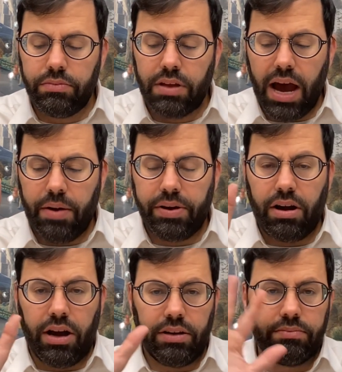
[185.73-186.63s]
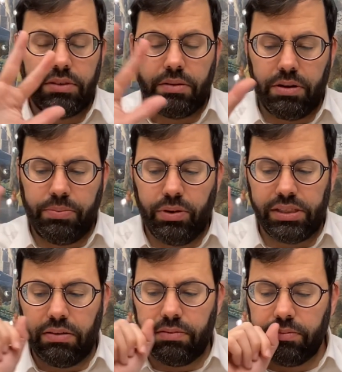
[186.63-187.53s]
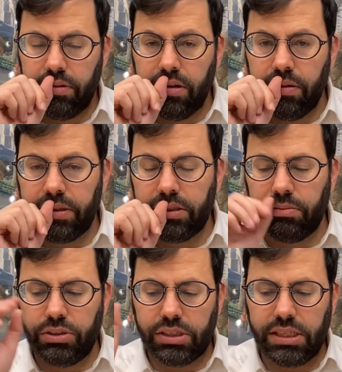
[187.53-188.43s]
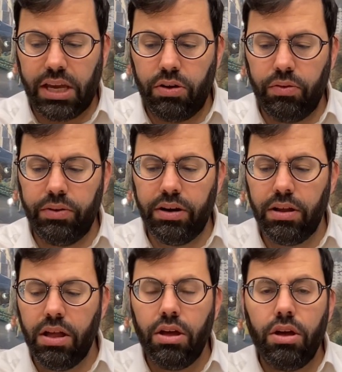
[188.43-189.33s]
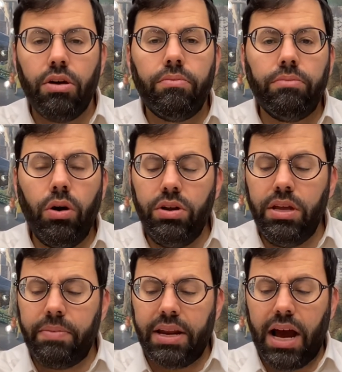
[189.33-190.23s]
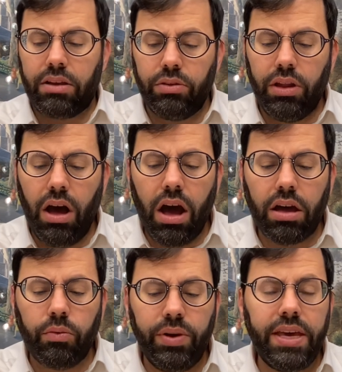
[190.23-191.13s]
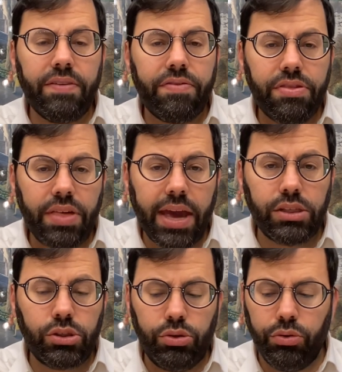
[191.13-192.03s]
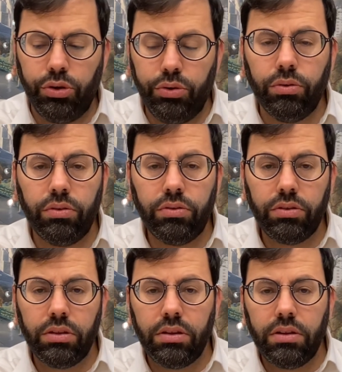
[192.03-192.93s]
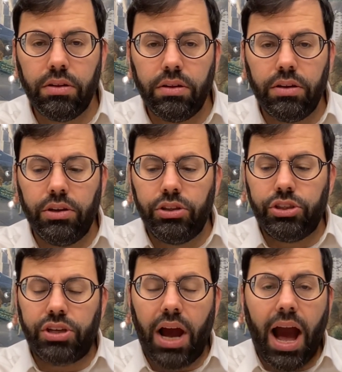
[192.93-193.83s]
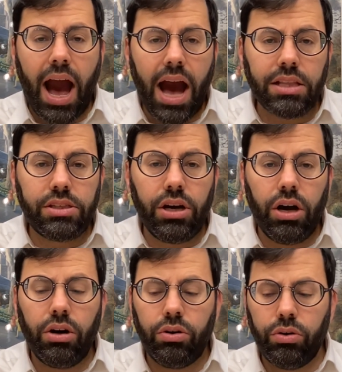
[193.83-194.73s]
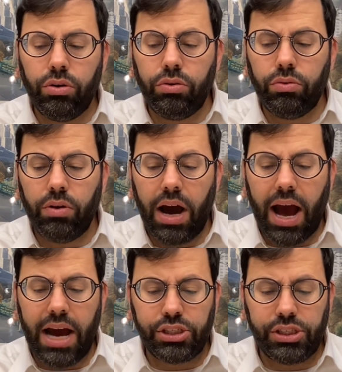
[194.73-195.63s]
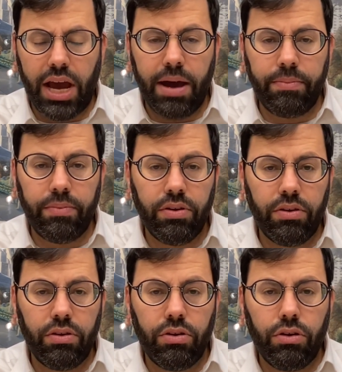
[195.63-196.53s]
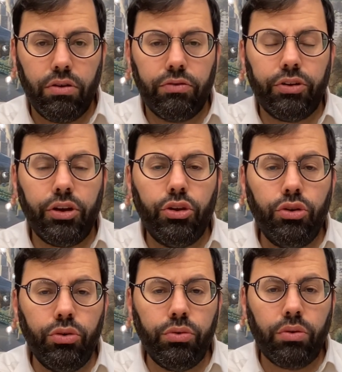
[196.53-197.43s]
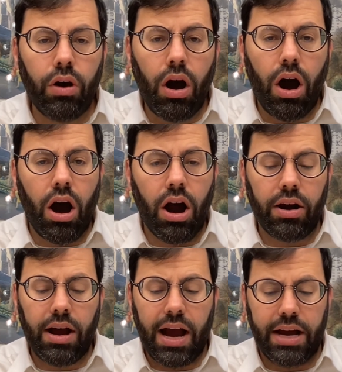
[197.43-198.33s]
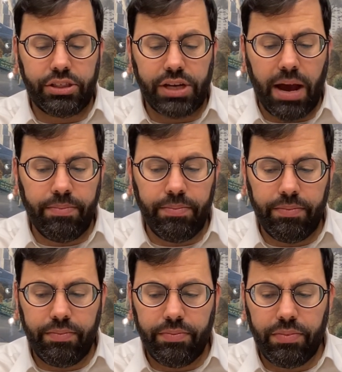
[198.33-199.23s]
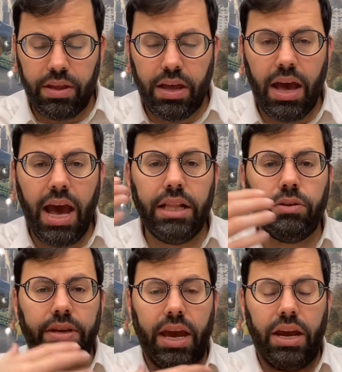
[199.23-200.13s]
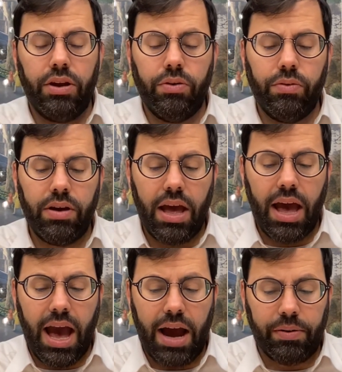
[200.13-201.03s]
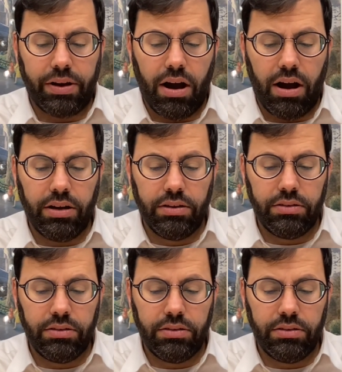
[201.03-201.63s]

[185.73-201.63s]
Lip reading: our God. I'm going to pause now. So I'm just going to say it over. Modim anachnu lach. We give thanks to you. She'atahu Hashem. For you are Hashem. Elokeinu, our God.